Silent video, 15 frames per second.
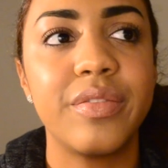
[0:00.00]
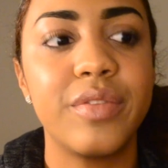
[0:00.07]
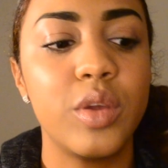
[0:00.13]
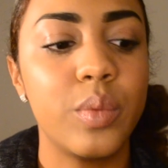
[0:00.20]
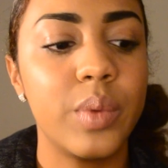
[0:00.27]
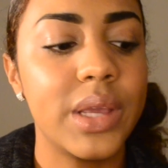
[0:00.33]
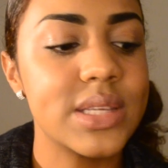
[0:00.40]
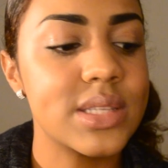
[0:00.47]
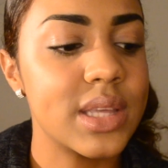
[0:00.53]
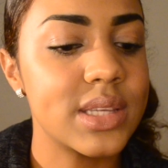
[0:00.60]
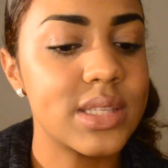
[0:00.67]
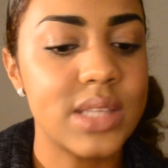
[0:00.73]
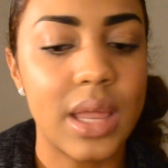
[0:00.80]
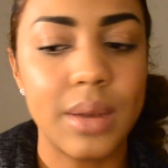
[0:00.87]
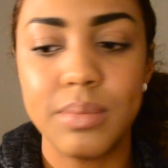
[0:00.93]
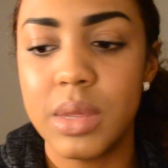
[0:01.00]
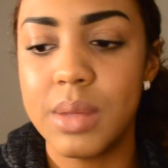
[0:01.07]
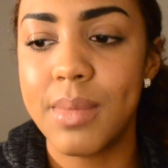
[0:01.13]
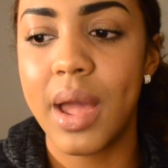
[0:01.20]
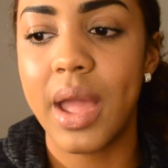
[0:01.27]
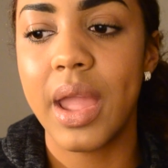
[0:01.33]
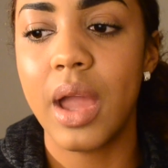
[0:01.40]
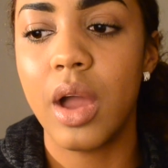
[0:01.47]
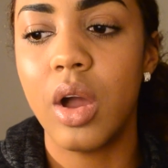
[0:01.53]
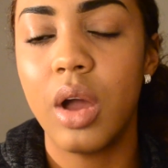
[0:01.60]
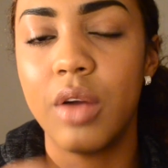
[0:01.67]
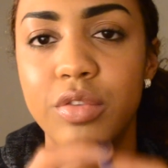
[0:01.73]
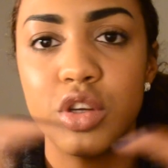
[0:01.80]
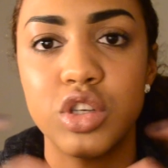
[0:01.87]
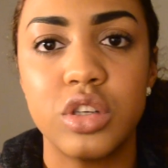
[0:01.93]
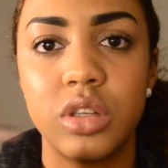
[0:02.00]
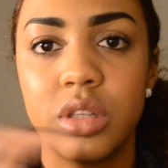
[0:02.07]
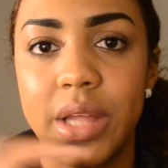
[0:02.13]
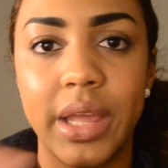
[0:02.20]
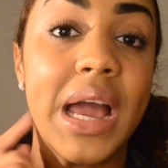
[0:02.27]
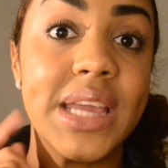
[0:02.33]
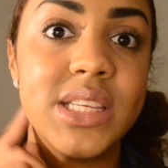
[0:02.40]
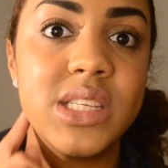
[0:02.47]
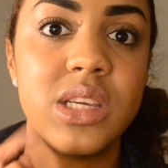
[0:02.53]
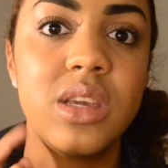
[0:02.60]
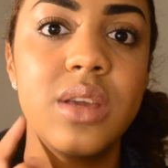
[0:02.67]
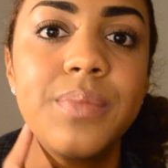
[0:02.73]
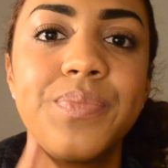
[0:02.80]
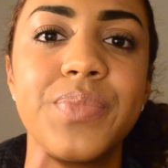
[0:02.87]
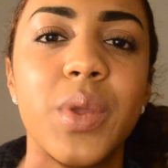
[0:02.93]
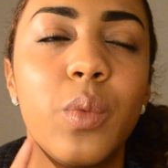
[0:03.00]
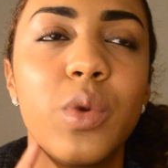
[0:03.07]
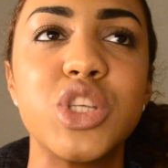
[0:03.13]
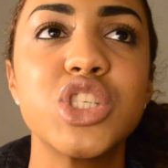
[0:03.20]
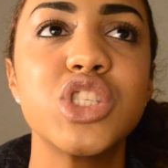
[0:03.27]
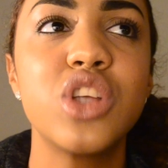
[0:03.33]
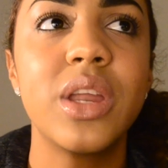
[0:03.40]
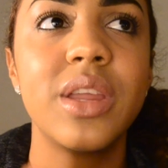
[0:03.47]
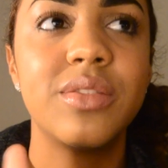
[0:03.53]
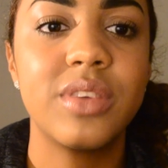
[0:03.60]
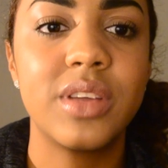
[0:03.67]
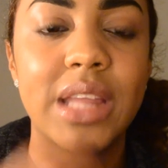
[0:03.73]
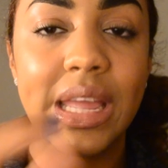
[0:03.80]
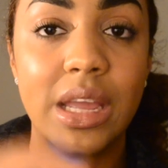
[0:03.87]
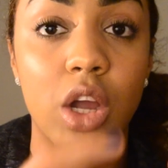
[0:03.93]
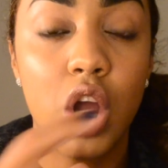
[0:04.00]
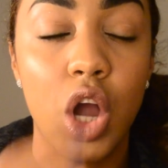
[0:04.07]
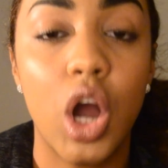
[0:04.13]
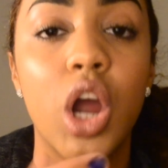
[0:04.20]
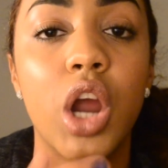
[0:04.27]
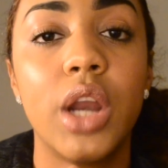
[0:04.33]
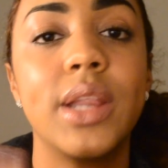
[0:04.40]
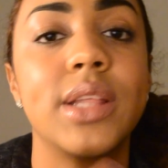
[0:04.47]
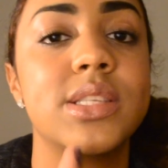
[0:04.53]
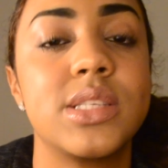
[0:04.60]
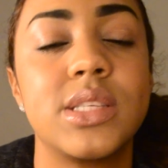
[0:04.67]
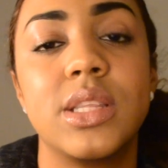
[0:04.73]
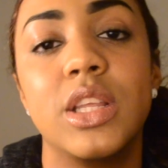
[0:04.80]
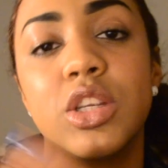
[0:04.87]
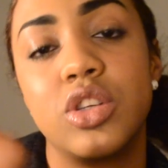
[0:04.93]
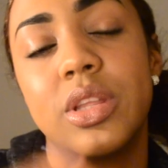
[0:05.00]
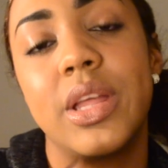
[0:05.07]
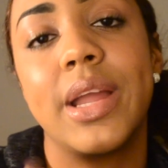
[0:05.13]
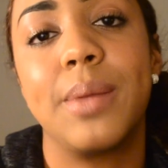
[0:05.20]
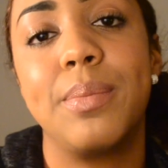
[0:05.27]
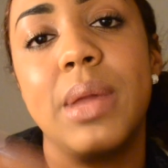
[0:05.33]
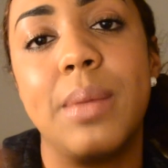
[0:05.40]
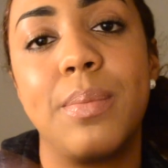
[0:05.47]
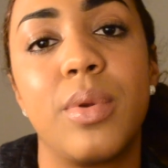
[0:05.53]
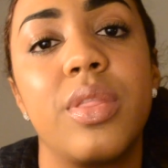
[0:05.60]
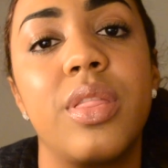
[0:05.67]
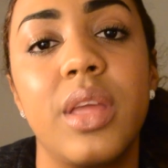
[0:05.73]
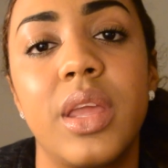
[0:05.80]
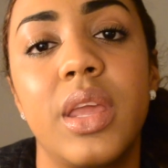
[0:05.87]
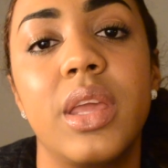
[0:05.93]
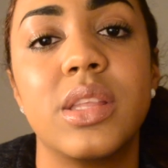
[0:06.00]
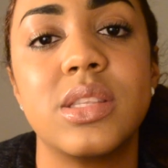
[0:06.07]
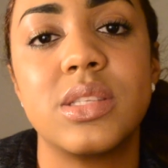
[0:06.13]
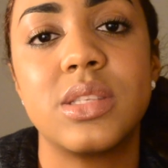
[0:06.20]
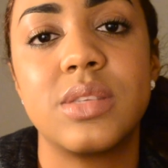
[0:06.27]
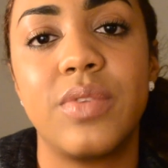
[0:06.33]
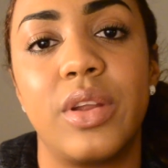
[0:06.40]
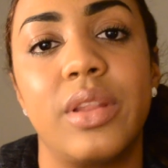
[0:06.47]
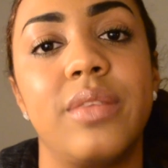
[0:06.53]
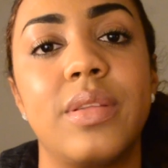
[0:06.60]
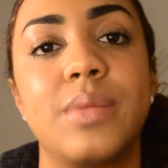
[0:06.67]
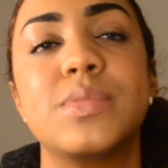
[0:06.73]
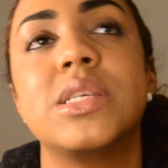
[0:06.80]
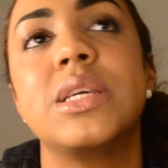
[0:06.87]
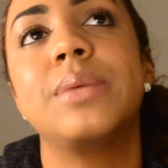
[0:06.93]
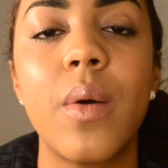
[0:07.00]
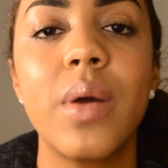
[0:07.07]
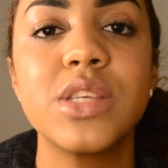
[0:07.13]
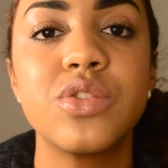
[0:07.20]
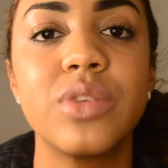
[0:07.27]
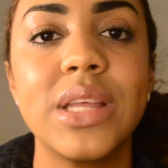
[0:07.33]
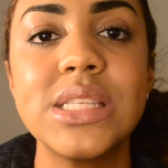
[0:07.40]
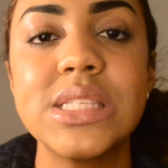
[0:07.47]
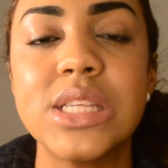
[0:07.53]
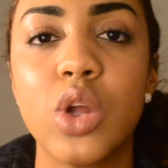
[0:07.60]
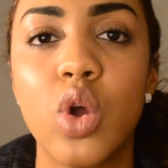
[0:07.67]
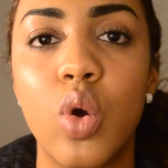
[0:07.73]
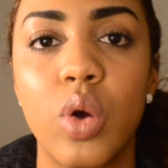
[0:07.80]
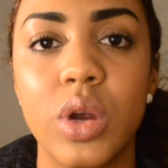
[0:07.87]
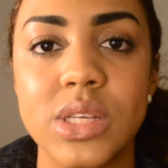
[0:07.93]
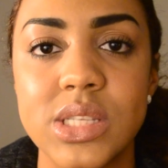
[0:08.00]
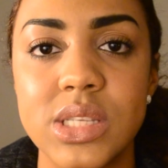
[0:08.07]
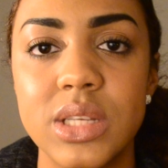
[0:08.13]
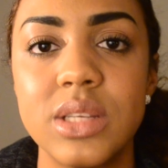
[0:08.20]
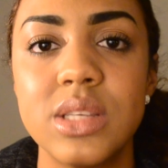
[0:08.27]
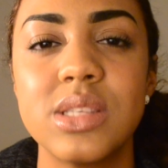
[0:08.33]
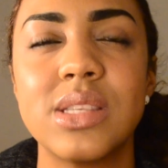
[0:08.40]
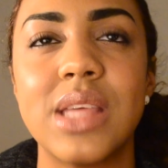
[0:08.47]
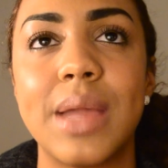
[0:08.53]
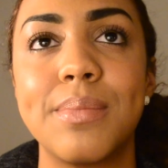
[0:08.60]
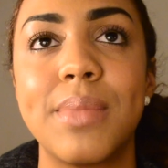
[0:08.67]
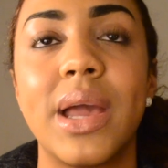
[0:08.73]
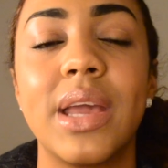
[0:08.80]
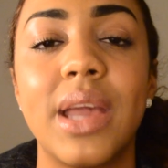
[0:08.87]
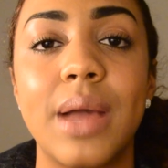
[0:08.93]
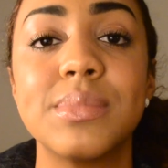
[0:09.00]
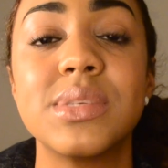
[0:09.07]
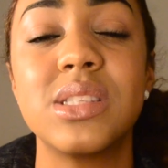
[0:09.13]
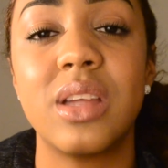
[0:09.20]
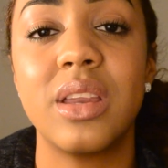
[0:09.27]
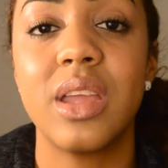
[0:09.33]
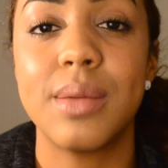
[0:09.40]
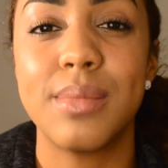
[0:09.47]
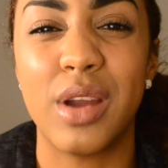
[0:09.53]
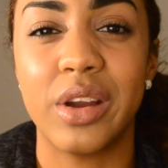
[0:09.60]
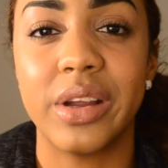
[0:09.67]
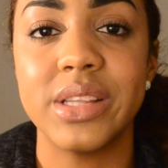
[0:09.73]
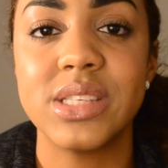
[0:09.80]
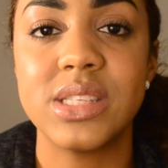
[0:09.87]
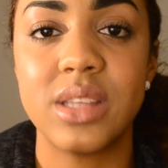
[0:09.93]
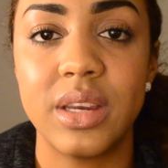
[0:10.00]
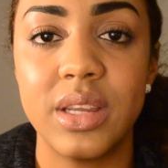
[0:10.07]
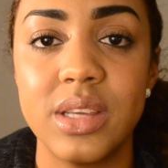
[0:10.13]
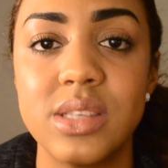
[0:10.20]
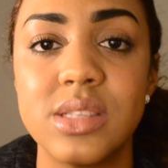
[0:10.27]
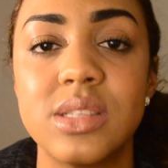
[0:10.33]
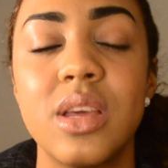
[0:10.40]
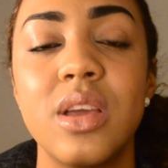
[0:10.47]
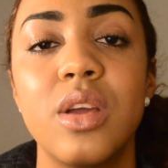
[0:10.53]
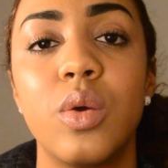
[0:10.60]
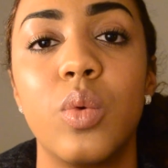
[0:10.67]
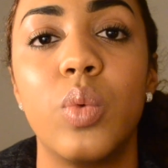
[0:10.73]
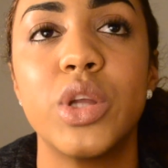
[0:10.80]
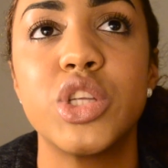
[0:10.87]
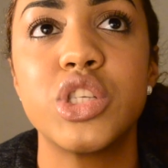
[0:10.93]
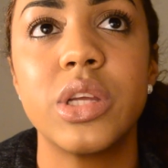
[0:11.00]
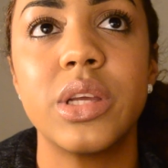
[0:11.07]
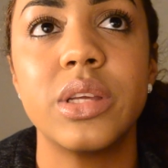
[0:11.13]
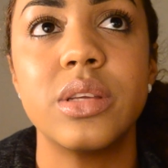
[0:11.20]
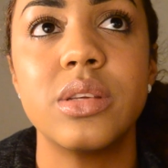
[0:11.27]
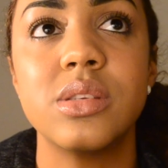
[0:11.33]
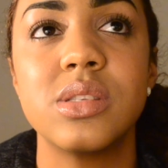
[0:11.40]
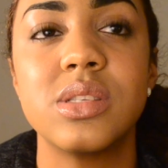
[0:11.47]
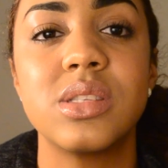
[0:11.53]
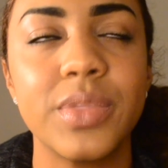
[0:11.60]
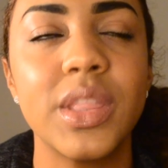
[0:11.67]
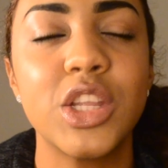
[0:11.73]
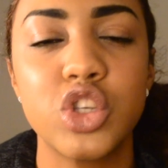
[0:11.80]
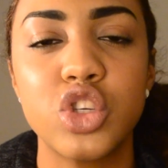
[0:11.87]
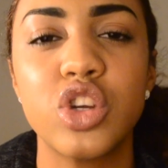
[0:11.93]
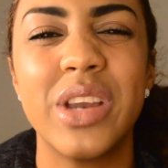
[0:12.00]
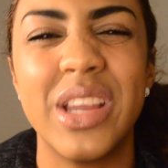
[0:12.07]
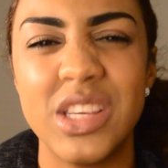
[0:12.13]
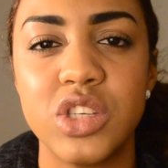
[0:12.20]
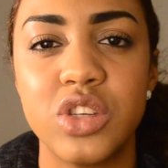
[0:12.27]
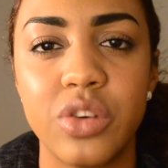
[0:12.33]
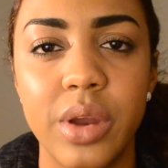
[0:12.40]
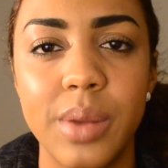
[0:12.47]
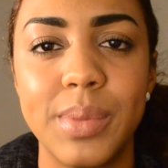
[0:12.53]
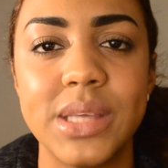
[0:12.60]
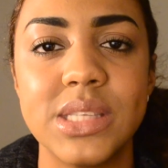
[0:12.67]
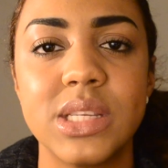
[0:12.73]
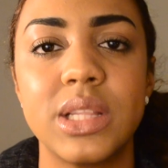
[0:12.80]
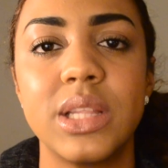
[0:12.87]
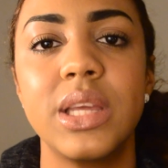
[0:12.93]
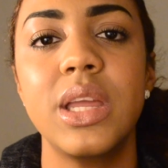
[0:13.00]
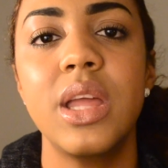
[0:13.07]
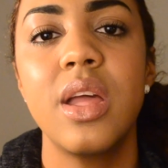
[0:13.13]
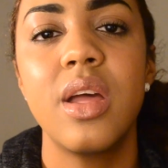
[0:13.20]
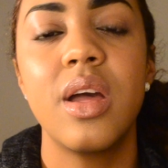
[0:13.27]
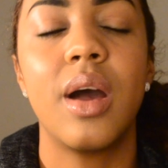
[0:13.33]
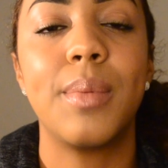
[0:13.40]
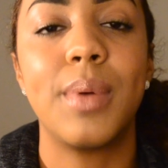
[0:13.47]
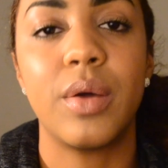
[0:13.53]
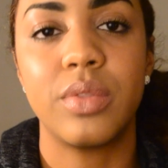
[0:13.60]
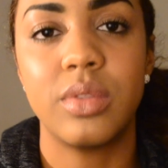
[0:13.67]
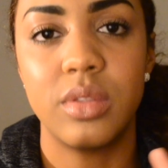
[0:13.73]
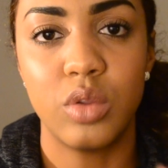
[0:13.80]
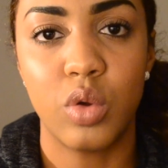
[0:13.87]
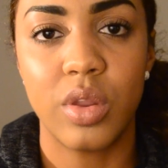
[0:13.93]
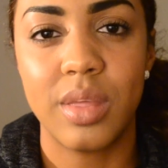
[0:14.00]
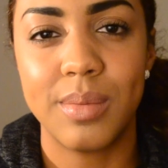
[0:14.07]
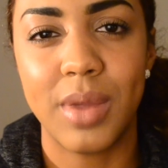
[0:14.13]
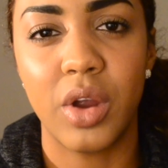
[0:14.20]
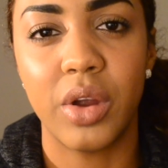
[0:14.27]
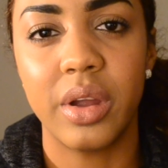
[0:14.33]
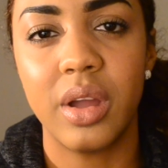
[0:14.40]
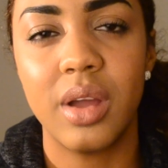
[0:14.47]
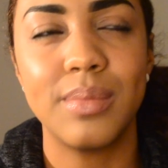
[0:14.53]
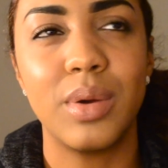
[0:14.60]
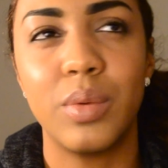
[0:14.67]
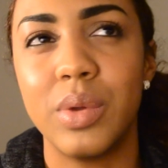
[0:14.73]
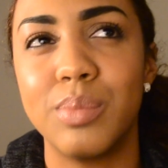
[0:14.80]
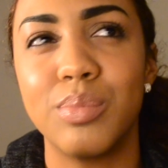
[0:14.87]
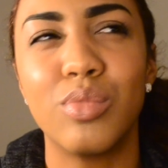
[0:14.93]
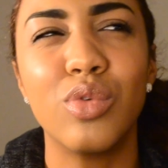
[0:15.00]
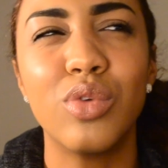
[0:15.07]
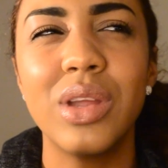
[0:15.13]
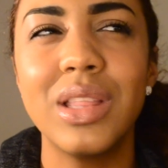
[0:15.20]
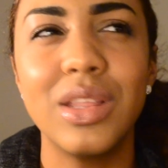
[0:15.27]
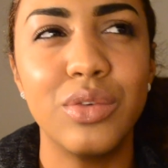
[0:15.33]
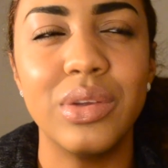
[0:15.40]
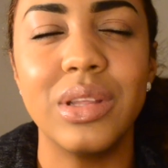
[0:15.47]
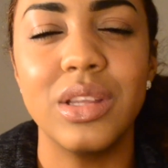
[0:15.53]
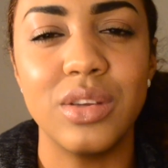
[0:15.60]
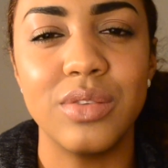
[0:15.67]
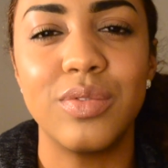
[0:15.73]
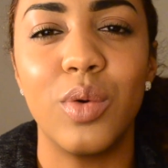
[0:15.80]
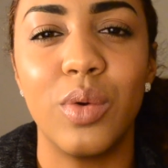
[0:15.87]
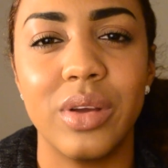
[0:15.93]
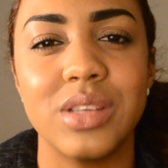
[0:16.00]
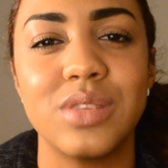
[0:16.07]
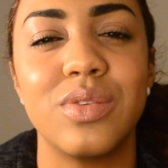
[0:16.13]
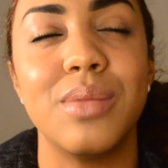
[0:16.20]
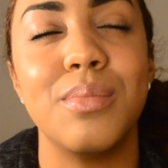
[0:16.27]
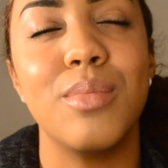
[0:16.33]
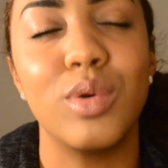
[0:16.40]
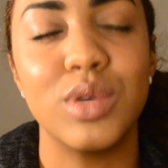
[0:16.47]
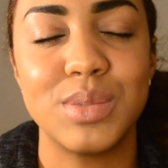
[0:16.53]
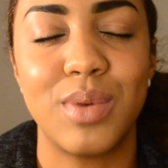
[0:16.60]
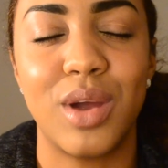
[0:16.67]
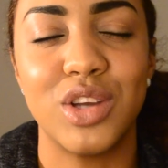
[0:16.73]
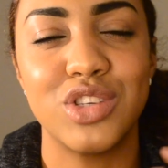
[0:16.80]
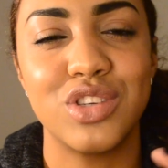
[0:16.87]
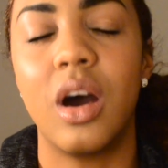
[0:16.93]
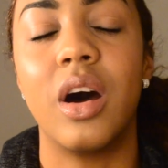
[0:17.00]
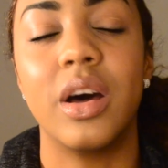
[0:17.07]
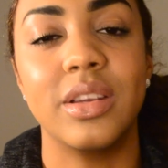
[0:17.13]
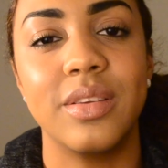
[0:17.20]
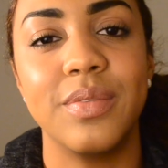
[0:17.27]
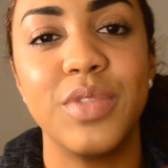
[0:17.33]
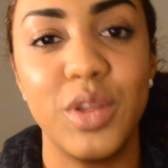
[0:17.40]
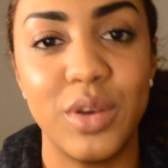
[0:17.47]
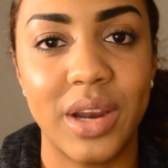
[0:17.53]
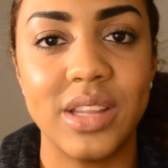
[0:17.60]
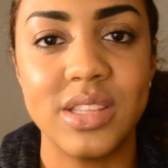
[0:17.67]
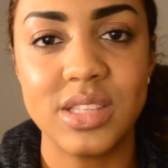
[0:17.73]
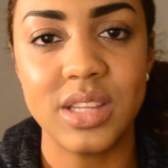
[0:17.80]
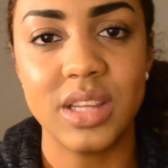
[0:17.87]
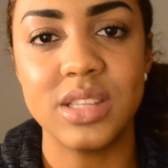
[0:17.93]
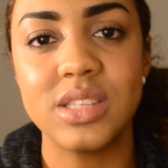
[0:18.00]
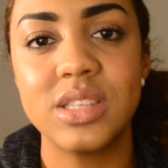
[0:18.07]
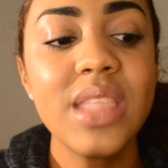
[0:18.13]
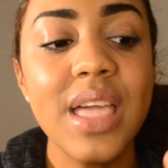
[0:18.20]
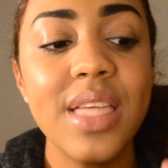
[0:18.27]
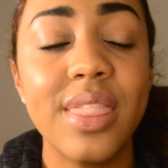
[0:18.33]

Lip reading: A few weeks they sent me my official like ID, which is not even like a card, it's literally like a paper thingy. It's fairly flimsy. Now, as it relates to courses, like I'm studying American Studies, which is literature and history basically about North America, but we really focus for the most part on the United States.